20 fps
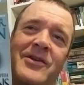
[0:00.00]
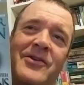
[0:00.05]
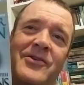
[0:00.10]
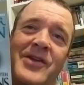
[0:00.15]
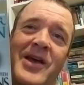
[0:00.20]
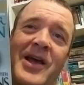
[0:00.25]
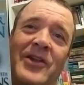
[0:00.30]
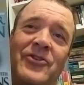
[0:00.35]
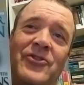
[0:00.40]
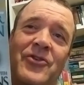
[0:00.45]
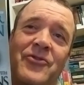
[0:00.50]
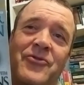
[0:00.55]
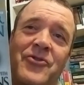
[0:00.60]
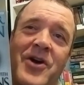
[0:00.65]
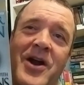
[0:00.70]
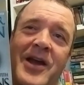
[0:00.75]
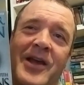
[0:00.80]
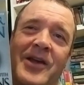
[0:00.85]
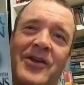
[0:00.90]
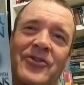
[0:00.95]
Dance of
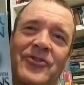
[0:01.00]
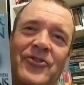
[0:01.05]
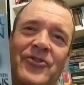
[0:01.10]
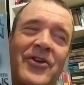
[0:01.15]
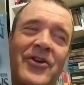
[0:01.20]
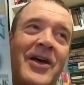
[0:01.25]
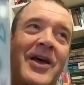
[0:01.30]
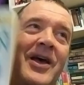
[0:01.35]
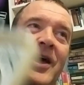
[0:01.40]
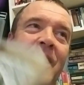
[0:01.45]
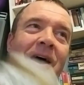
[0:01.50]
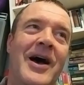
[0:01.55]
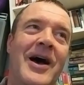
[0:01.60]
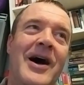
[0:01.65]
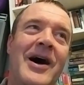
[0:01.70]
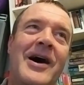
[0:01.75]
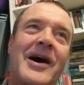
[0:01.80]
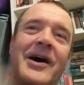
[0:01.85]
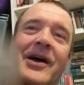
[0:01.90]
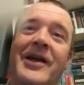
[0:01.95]
Dragons
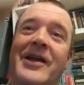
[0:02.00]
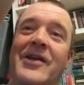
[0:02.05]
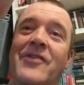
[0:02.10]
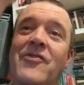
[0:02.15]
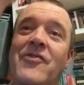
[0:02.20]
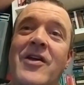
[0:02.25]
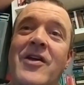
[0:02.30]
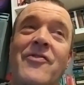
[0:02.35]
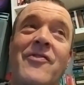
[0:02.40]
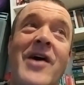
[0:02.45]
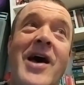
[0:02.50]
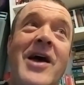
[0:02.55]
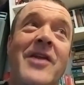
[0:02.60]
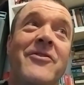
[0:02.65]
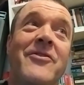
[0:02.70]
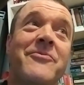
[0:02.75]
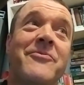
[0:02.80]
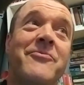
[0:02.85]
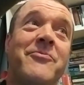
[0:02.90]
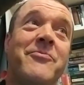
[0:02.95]
in
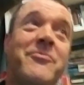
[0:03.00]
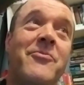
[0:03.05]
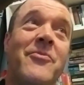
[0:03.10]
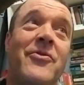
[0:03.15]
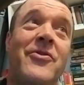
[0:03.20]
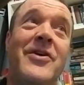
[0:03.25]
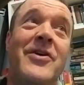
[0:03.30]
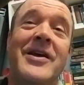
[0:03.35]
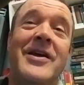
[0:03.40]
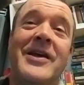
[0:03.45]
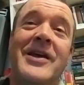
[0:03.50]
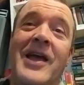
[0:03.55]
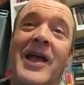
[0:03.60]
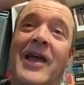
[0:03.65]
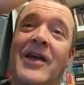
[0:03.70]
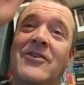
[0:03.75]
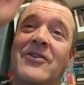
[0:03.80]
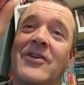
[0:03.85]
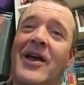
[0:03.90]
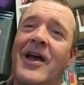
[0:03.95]
that thing.
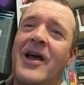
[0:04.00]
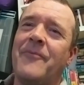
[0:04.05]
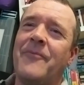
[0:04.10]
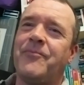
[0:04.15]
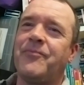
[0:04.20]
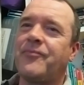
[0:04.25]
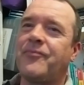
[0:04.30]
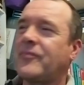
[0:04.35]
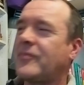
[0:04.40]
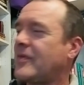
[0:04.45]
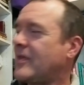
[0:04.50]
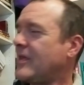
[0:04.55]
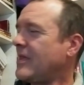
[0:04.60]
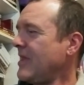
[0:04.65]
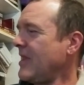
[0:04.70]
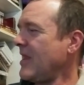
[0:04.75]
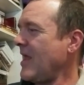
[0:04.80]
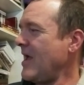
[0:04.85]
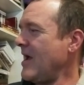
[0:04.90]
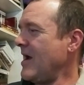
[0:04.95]
And
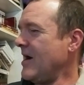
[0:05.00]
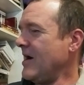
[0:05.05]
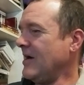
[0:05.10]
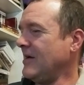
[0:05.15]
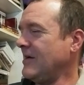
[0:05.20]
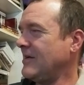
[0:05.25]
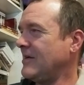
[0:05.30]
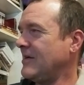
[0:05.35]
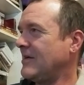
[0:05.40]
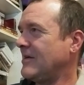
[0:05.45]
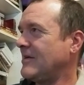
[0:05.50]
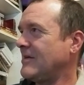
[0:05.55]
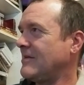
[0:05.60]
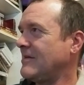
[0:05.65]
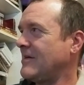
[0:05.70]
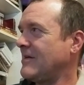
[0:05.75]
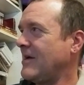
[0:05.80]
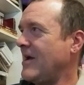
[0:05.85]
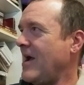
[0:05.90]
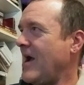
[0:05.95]
I
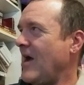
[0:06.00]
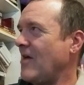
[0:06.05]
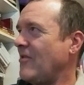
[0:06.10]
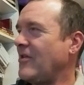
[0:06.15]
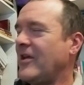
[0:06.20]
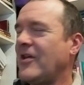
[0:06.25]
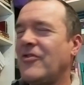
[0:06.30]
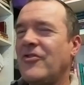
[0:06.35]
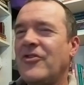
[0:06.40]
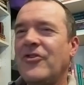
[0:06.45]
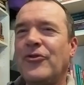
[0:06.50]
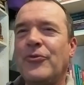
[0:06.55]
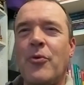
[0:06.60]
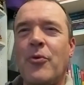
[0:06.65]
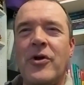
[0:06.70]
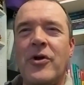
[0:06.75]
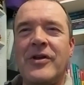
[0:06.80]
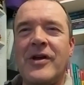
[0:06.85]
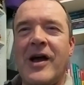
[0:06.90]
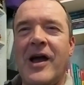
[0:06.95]
think at this
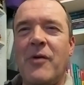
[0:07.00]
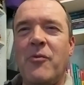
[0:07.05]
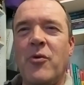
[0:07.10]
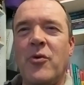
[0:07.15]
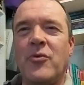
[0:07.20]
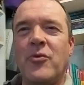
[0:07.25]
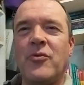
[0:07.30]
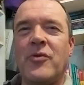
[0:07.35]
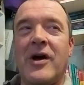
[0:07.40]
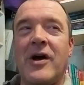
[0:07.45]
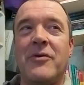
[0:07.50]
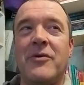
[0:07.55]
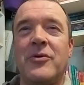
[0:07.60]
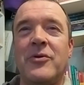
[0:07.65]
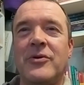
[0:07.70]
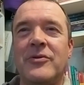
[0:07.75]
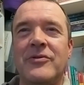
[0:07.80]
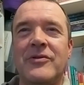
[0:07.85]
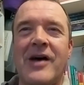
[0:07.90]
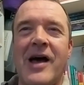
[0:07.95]
point, I've
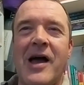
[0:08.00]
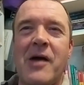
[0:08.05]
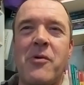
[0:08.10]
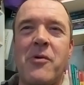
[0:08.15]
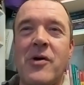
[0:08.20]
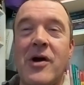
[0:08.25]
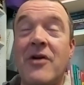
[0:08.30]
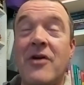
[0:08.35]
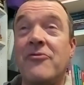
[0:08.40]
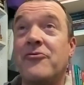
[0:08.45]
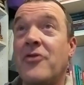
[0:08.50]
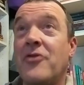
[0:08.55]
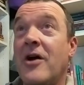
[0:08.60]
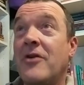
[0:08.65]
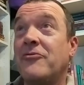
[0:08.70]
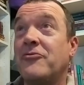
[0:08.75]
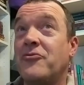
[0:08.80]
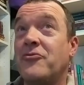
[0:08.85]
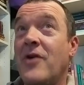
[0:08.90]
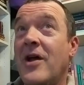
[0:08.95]

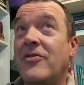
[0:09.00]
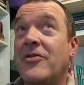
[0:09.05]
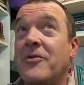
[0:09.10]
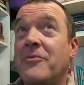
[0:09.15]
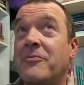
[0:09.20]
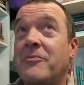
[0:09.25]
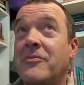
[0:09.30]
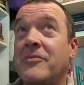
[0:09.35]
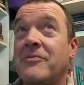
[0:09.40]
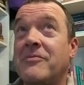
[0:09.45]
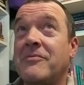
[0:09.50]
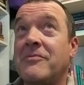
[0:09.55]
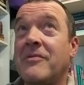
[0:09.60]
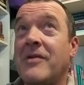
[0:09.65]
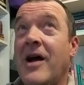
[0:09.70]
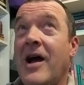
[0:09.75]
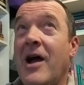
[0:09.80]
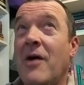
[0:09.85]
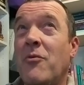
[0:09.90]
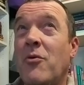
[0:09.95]
read them.
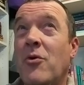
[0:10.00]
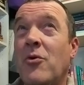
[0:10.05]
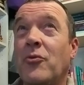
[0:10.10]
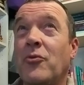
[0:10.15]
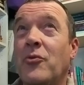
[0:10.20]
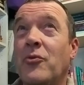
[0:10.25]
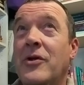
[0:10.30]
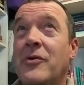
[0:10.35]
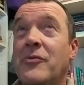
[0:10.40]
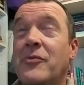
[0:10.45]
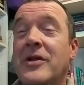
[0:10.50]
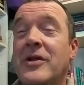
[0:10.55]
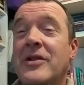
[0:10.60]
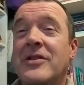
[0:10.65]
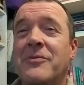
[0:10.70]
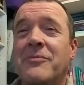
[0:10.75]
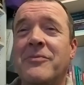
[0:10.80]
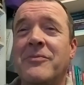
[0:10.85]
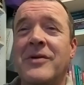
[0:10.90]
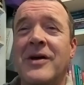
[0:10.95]
I won't reread
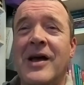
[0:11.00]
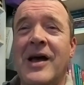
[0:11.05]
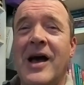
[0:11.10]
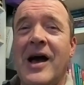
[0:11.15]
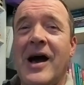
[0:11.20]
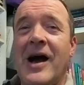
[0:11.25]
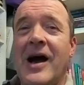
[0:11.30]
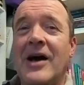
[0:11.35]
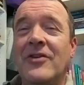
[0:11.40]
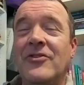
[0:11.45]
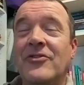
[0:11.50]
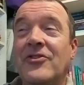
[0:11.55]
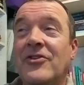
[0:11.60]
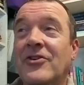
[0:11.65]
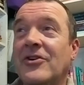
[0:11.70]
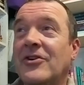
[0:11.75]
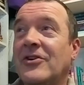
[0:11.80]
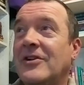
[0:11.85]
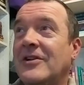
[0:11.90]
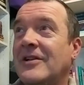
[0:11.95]
them
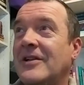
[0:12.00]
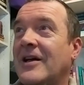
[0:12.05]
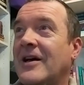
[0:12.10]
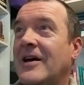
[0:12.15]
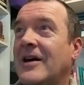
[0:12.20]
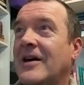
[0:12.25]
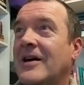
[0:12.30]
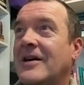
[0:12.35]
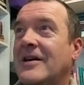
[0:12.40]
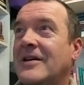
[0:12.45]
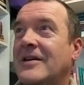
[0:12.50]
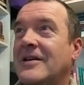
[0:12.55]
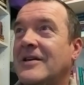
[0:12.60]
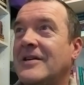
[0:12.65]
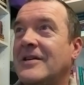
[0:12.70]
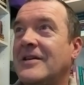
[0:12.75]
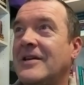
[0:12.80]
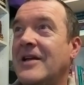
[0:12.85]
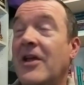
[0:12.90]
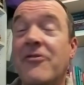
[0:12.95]
until
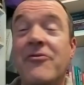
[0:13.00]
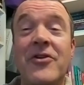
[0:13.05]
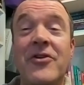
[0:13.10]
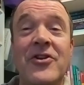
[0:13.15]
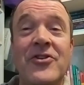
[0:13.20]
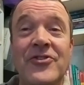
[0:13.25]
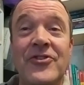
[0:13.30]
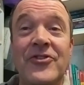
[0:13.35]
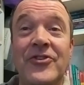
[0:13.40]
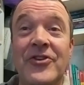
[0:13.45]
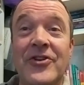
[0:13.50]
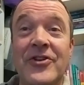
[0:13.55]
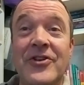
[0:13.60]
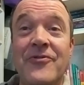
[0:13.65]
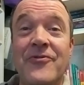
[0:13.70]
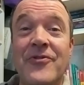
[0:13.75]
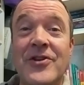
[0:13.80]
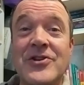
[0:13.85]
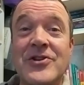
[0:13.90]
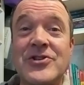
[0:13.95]
he
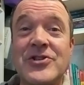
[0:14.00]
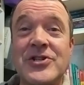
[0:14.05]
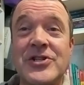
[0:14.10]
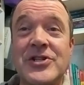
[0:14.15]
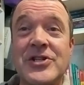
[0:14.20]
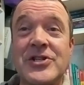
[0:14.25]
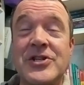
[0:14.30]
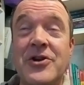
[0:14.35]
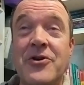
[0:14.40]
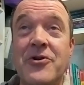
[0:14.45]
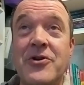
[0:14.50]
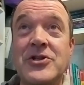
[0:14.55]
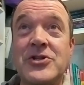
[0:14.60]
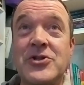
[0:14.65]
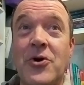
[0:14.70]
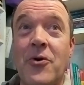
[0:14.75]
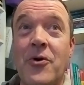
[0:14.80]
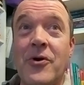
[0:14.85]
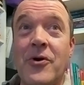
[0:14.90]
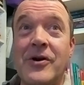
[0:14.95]
finishes the series,
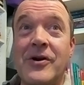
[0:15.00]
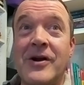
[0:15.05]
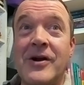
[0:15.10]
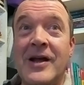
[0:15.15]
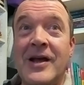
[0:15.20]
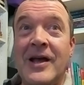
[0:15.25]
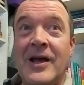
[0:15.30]
or